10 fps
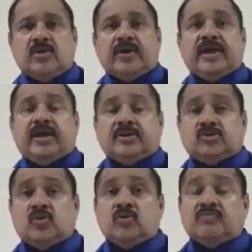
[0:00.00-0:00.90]
Okay,
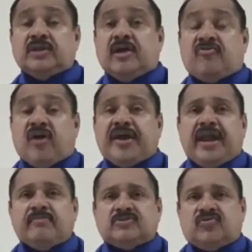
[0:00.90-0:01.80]
so there are 5
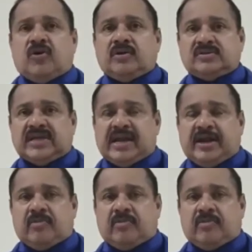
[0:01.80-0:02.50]
names for cyclical